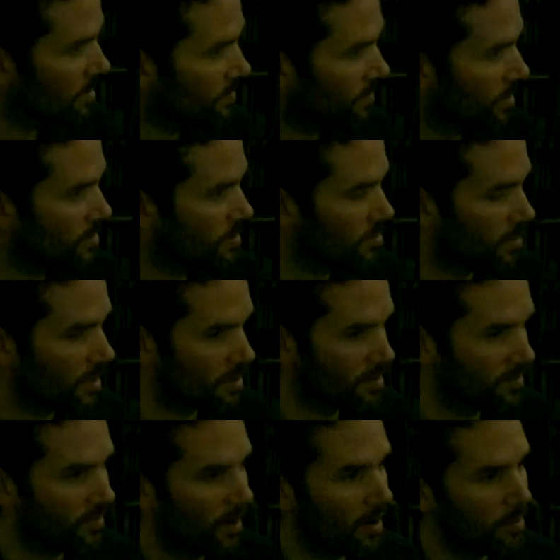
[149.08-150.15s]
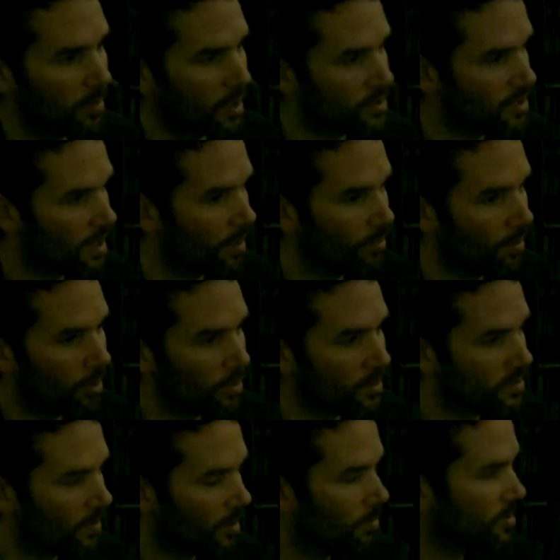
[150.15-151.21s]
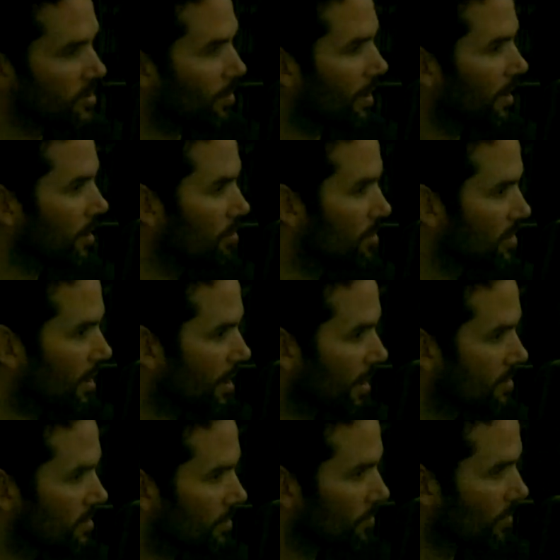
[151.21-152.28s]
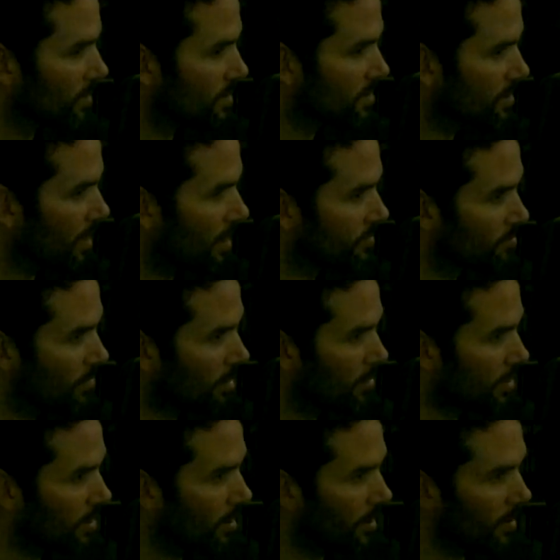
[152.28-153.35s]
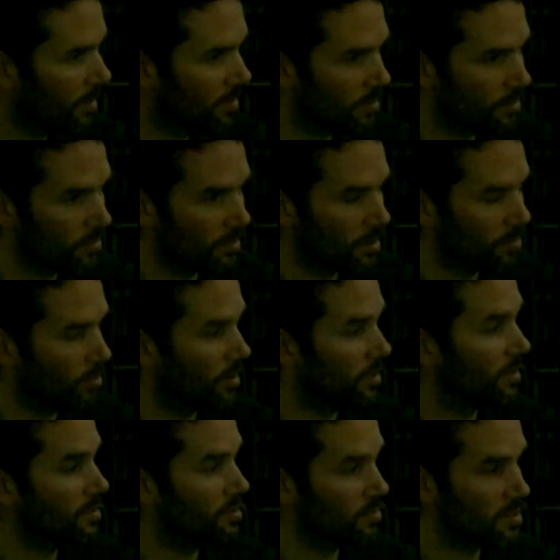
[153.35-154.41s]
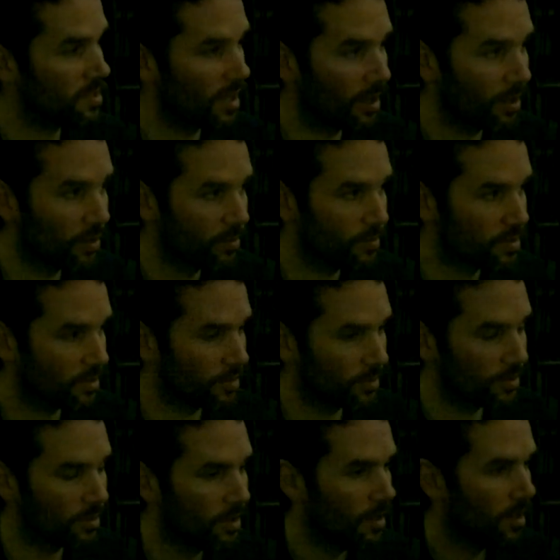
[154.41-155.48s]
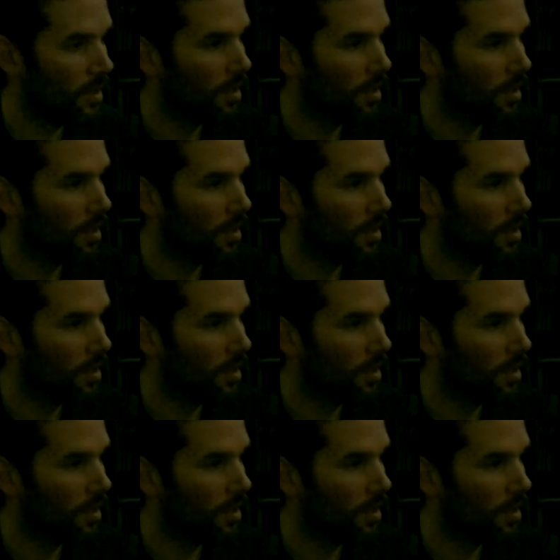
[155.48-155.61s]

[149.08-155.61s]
these futures, because very much our role is very much about communicating what these lives may be like, either through the products themselves or